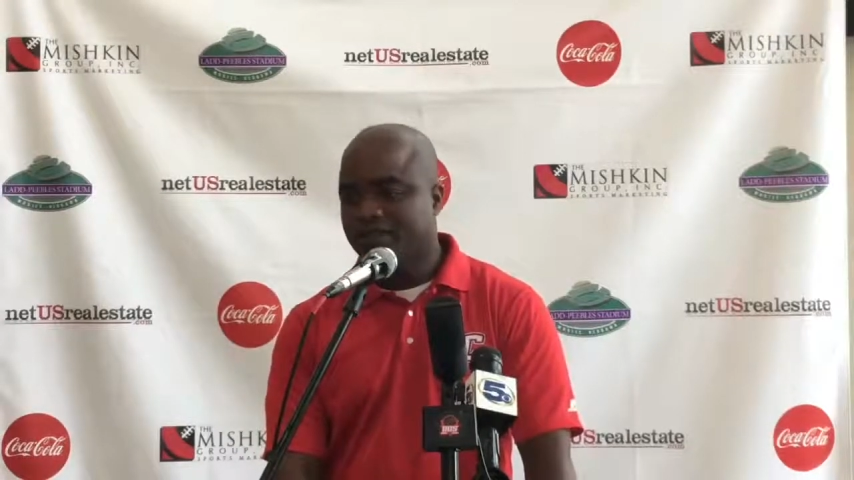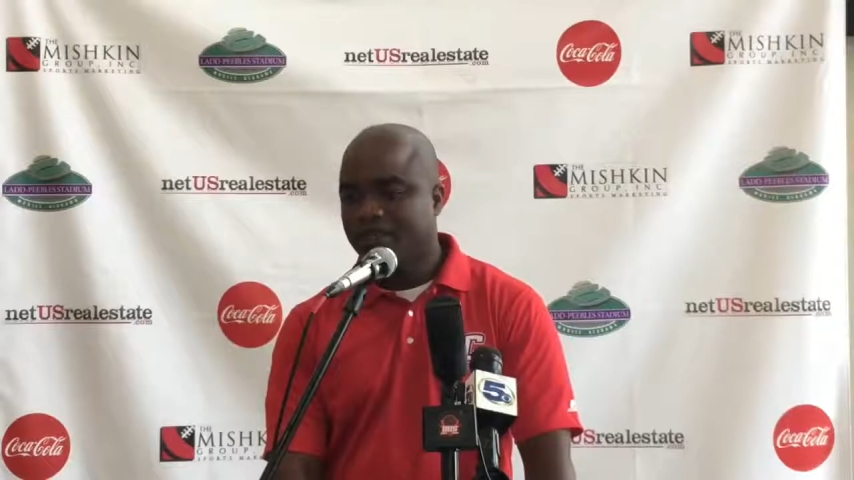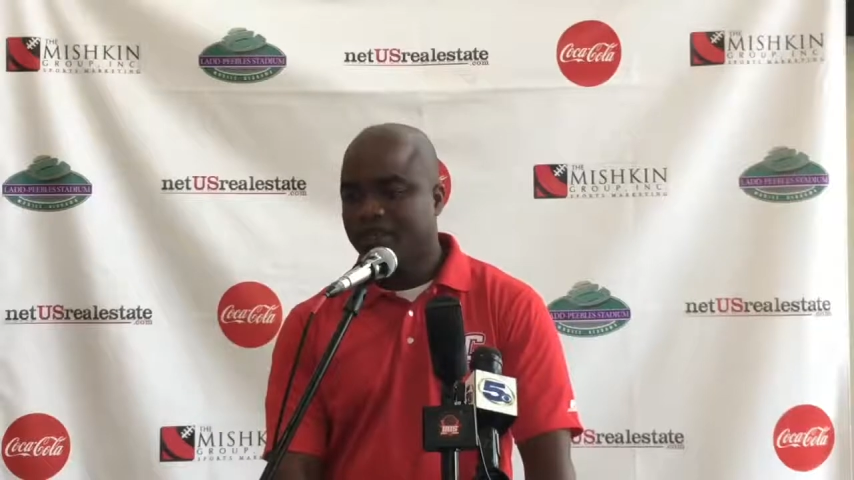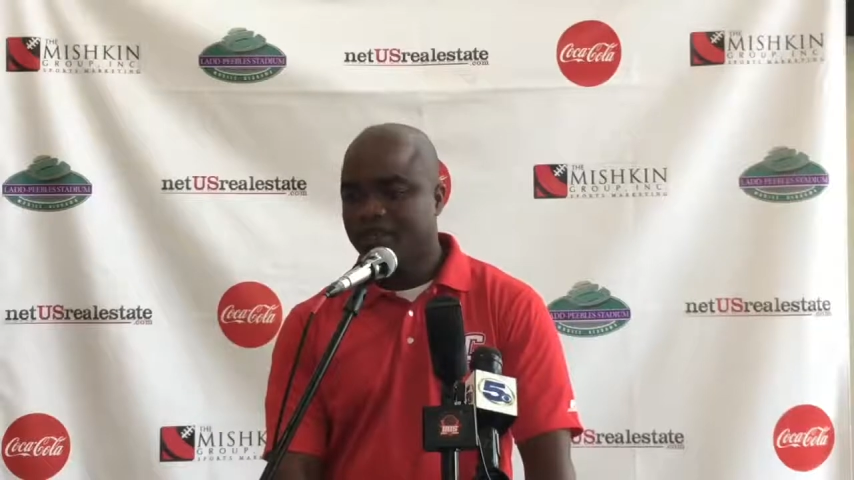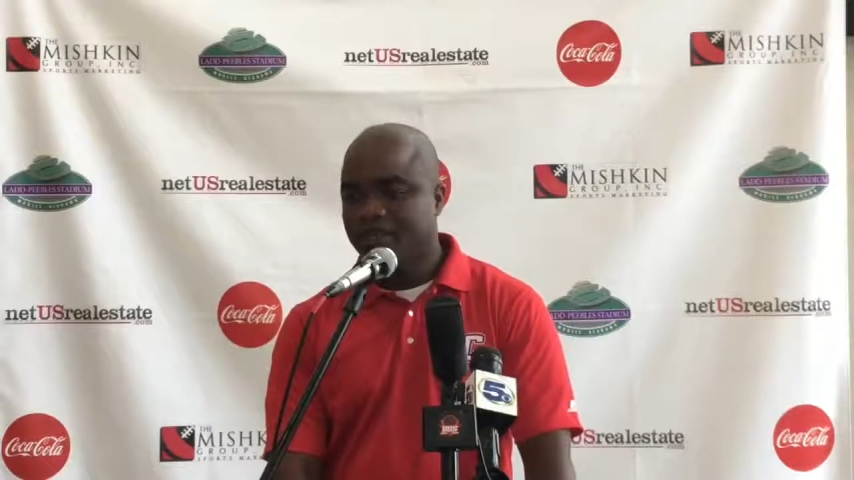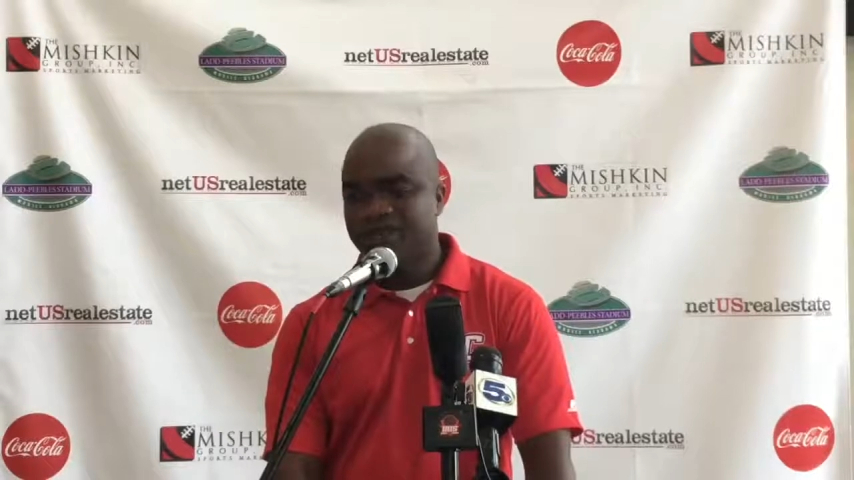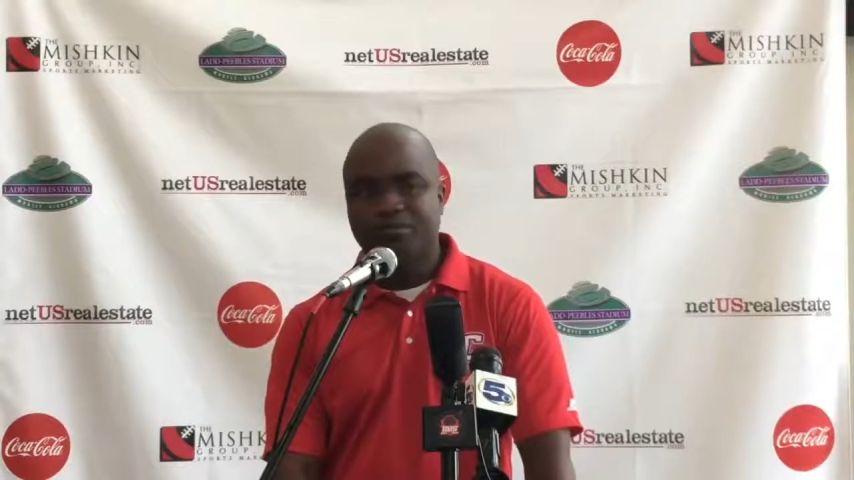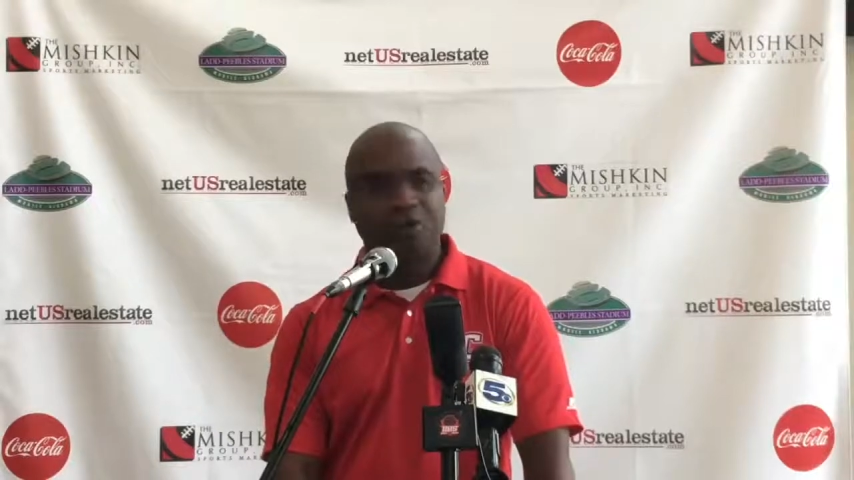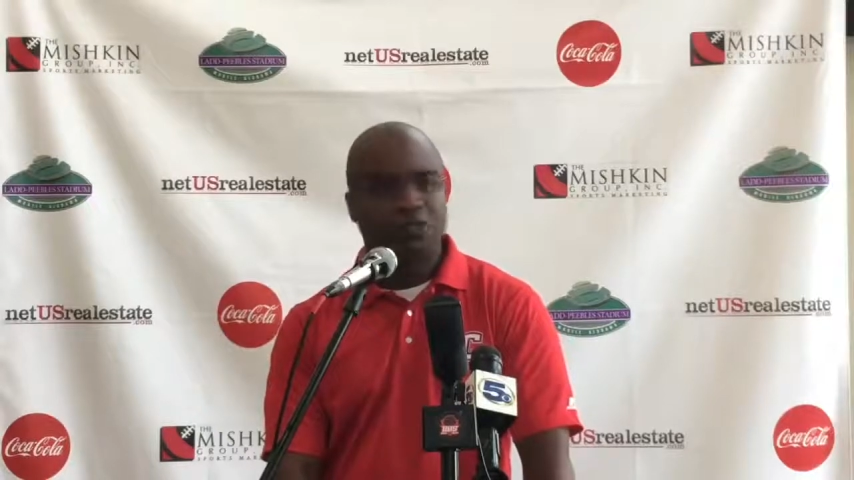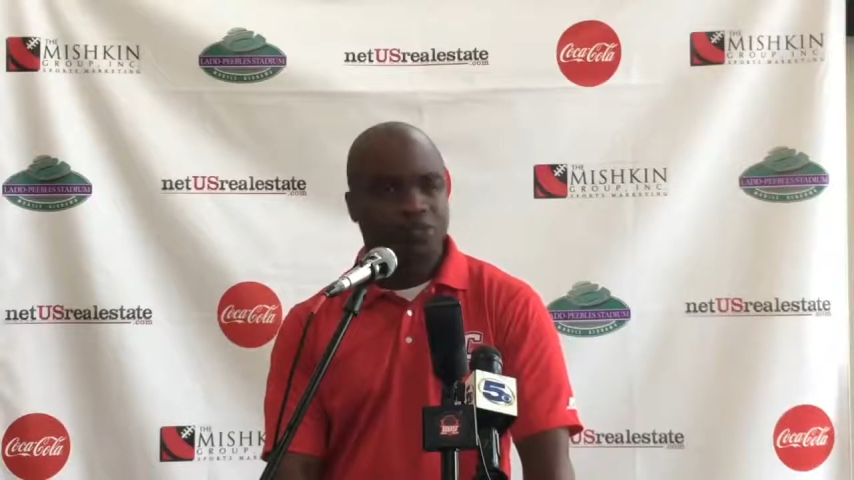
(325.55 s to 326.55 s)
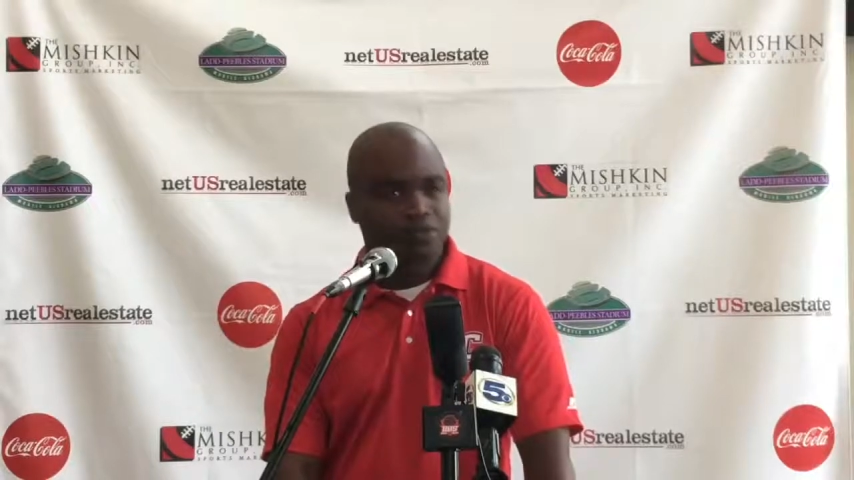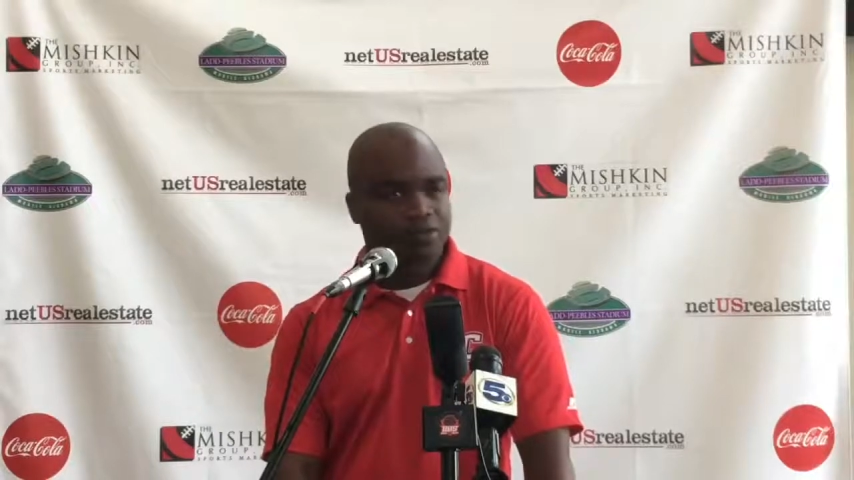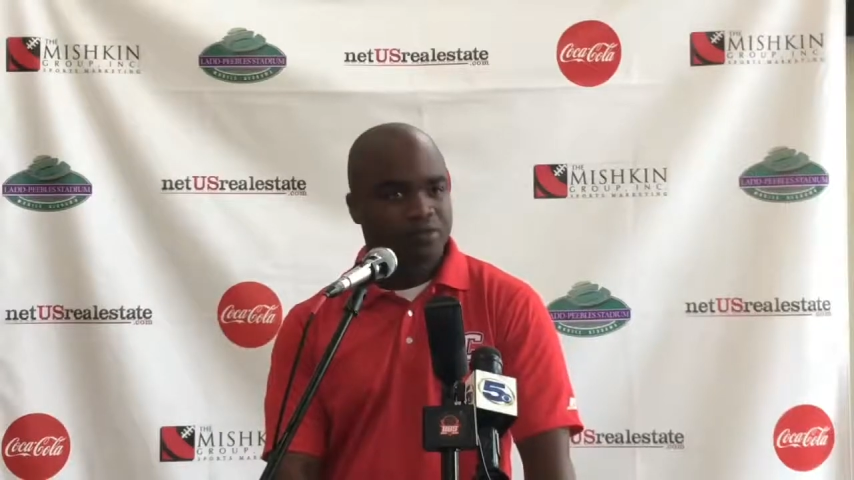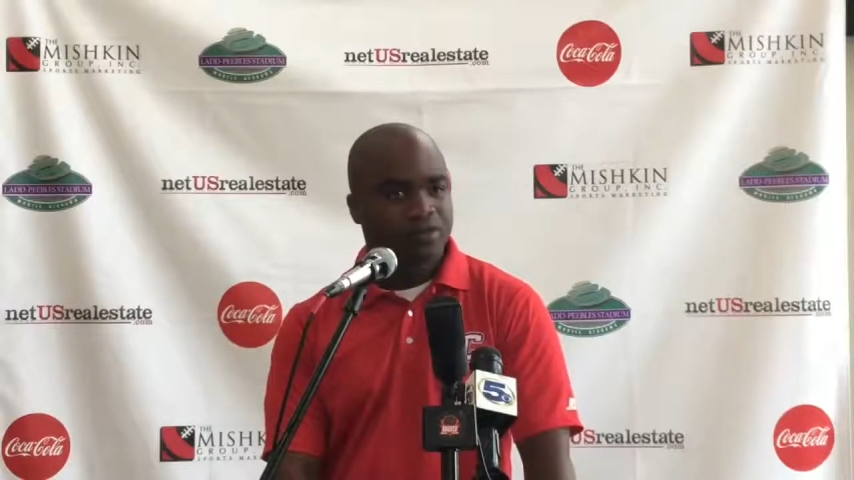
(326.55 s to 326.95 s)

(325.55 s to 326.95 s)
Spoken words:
and he's emotional.